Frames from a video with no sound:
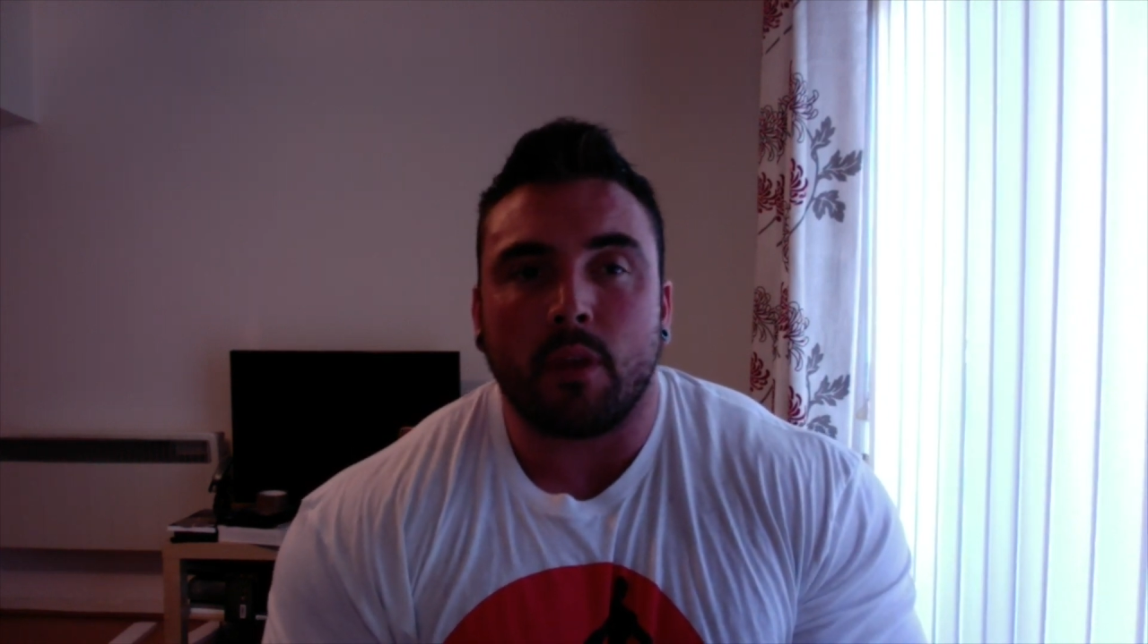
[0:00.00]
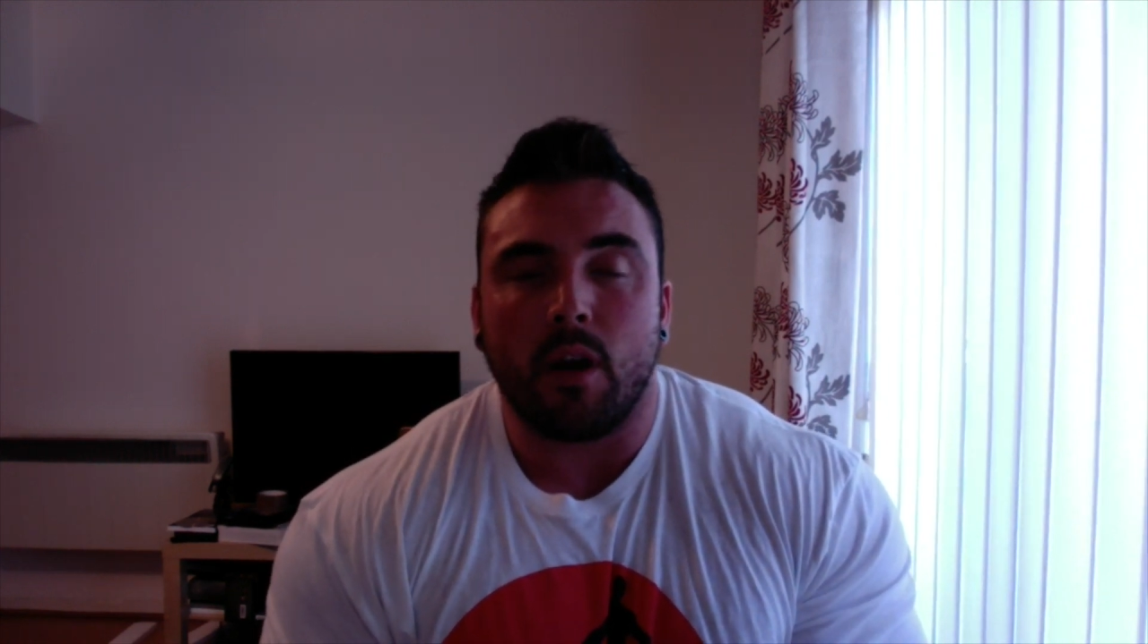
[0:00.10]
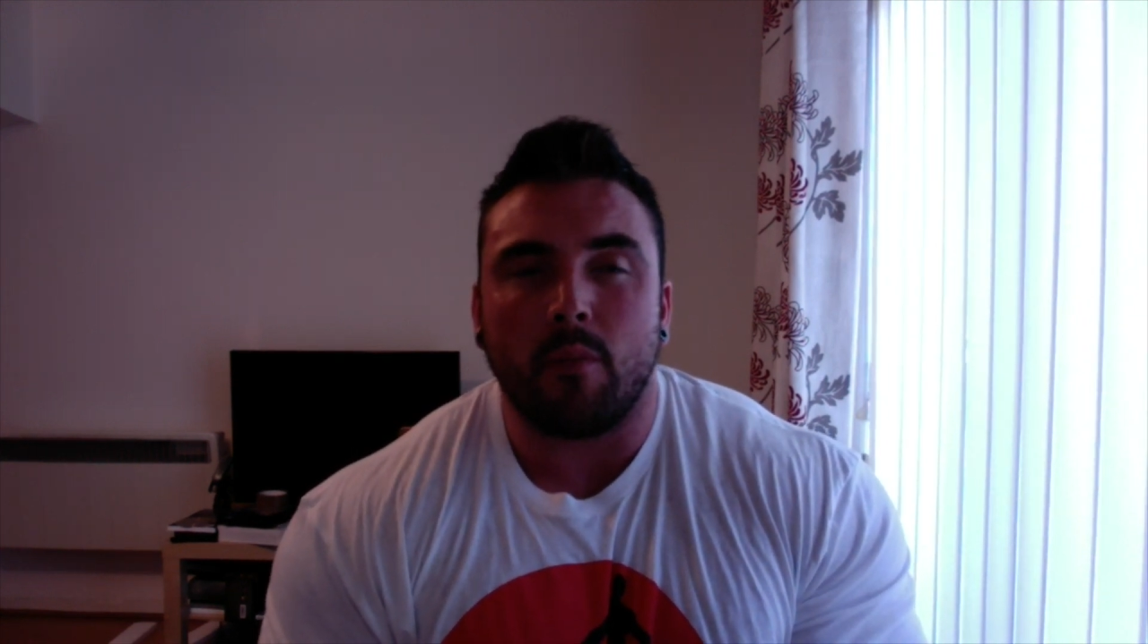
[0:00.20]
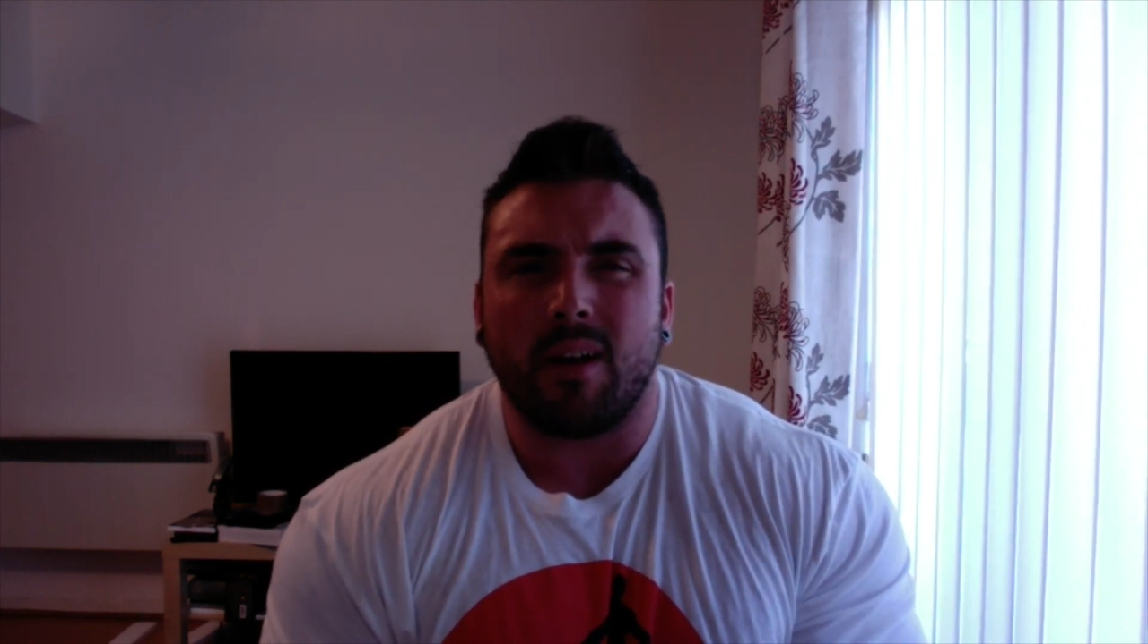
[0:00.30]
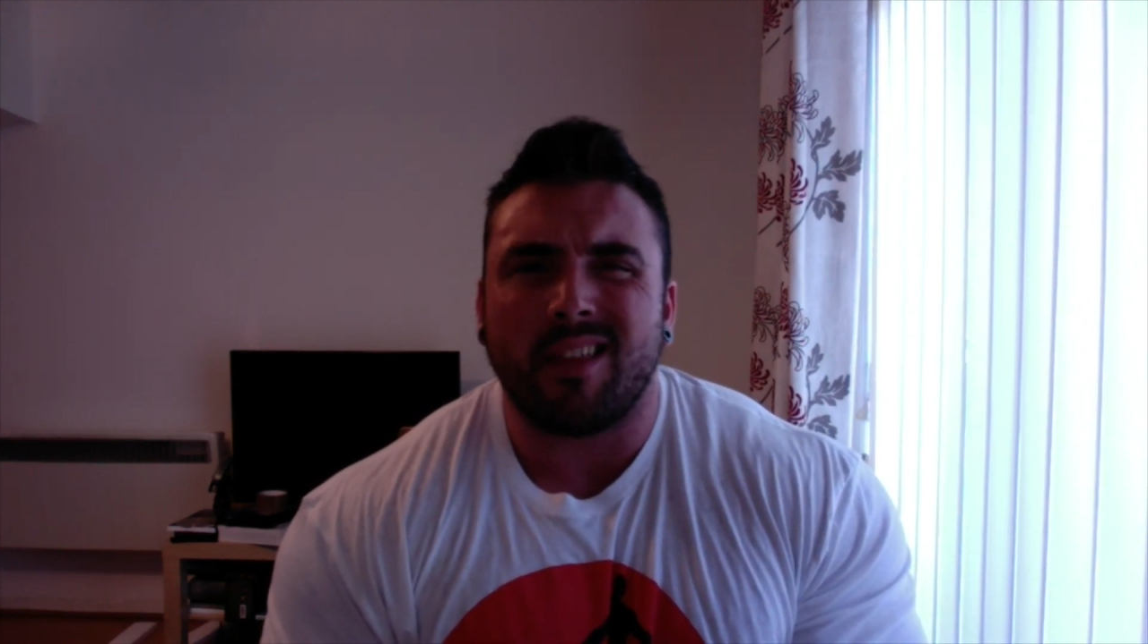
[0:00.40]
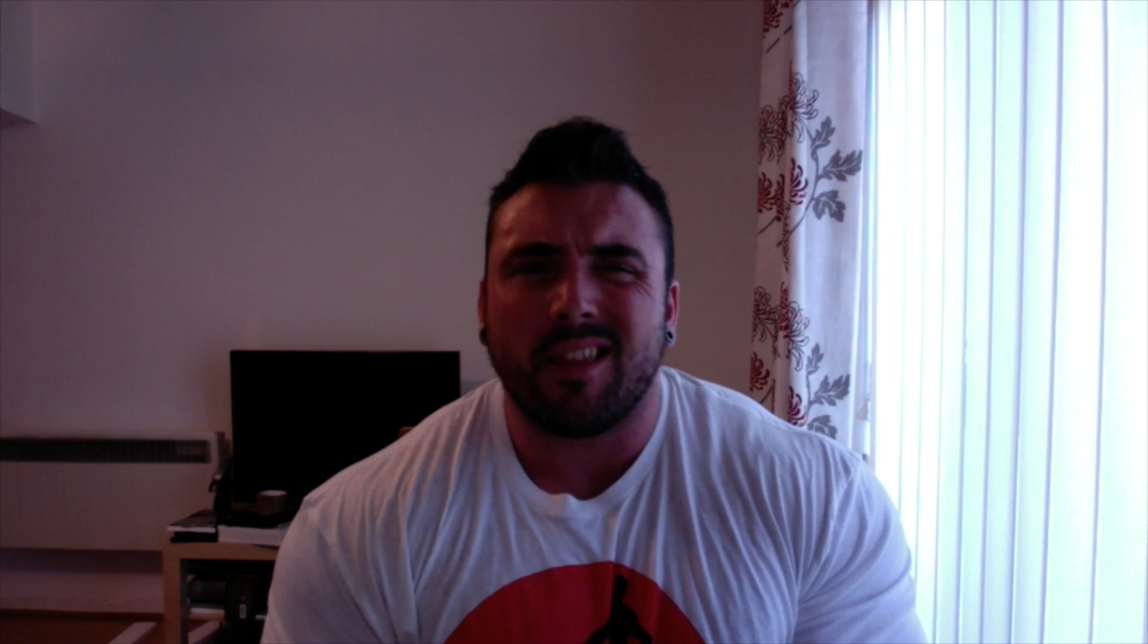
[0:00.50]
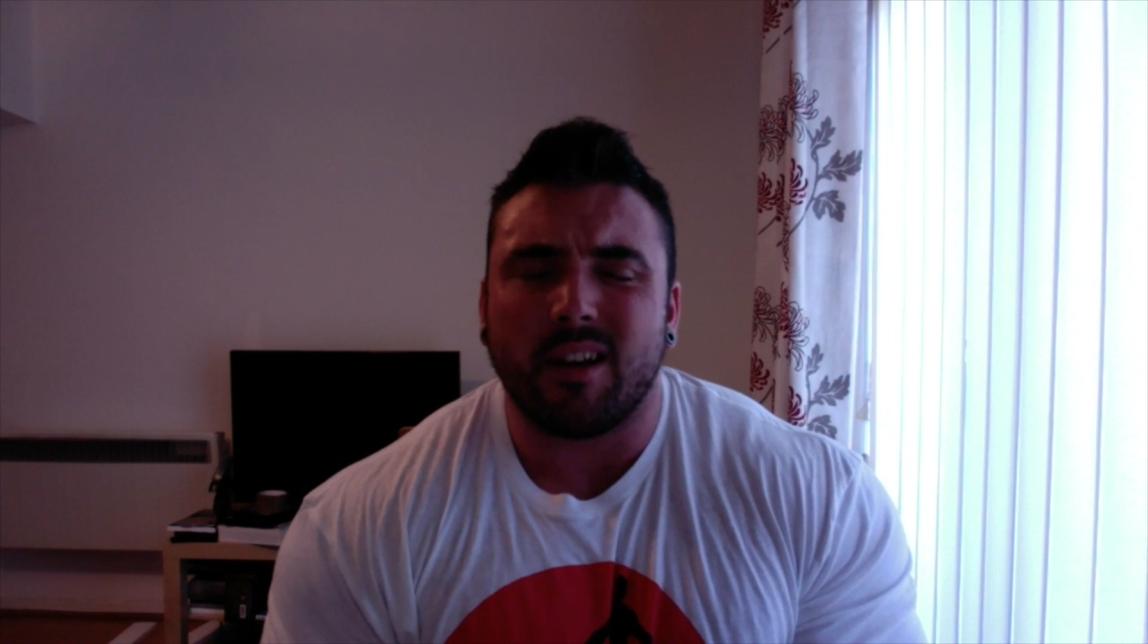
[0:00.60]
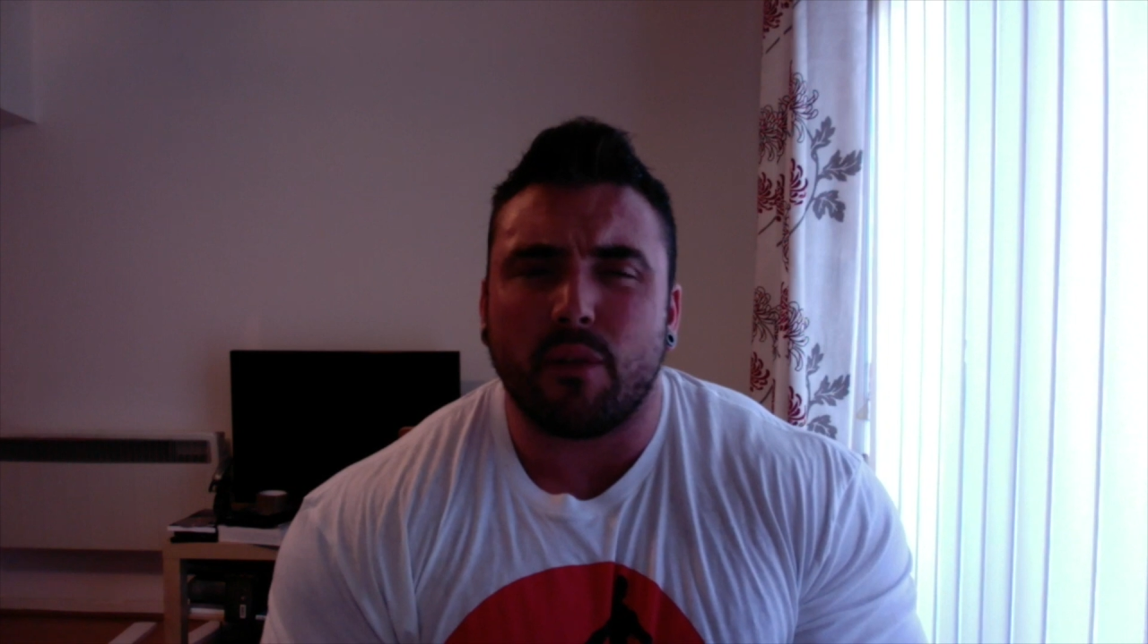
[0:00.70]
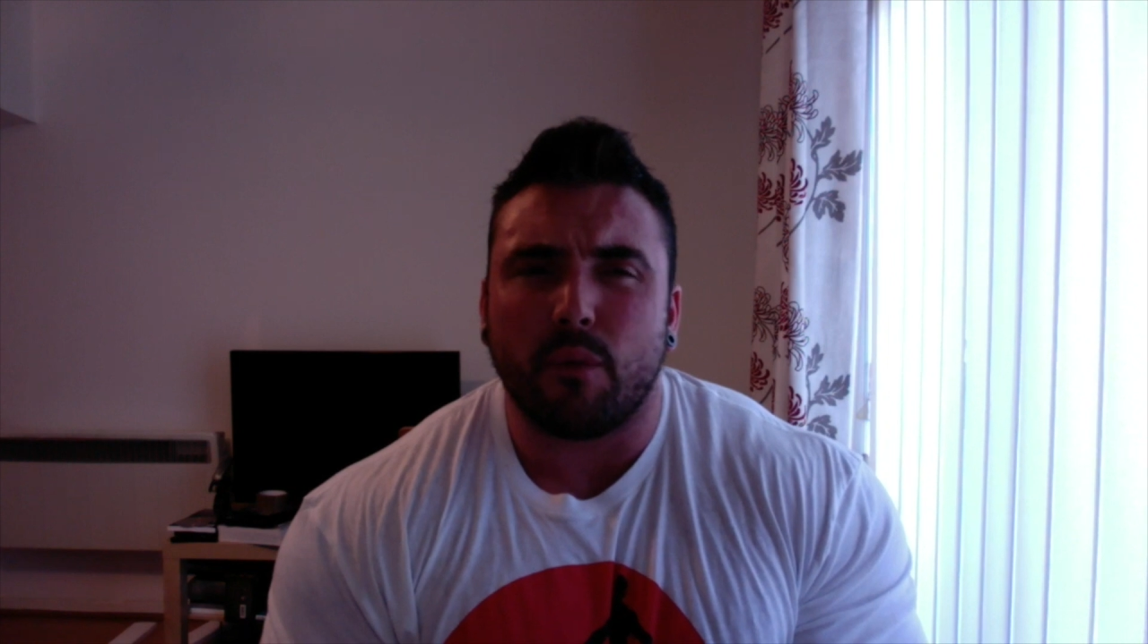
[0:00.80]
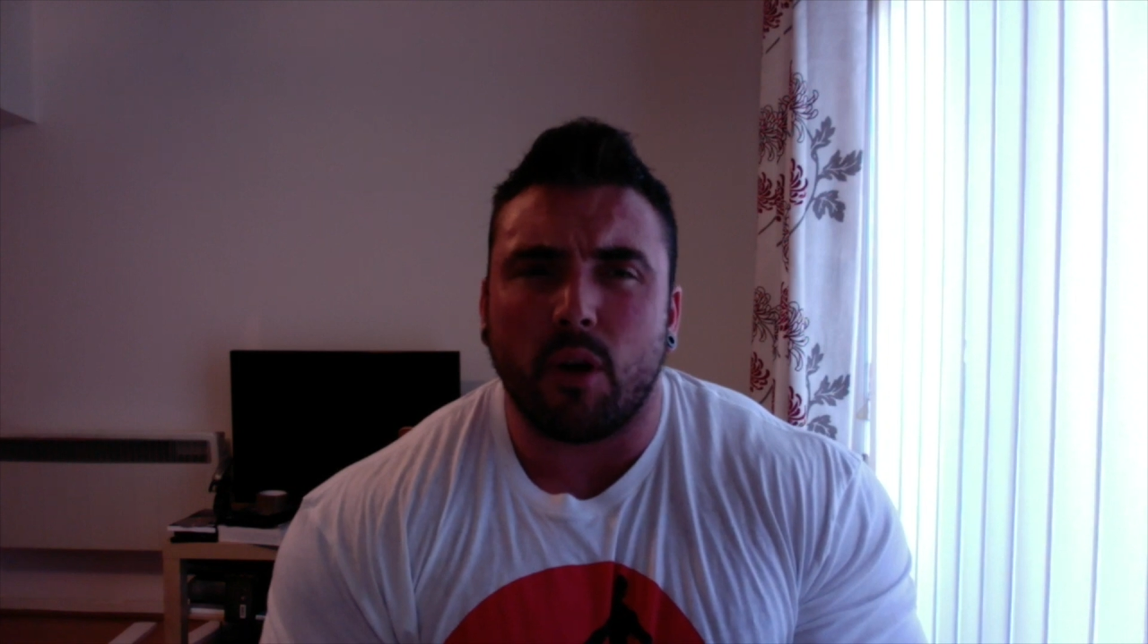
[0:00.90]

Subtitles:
I think I've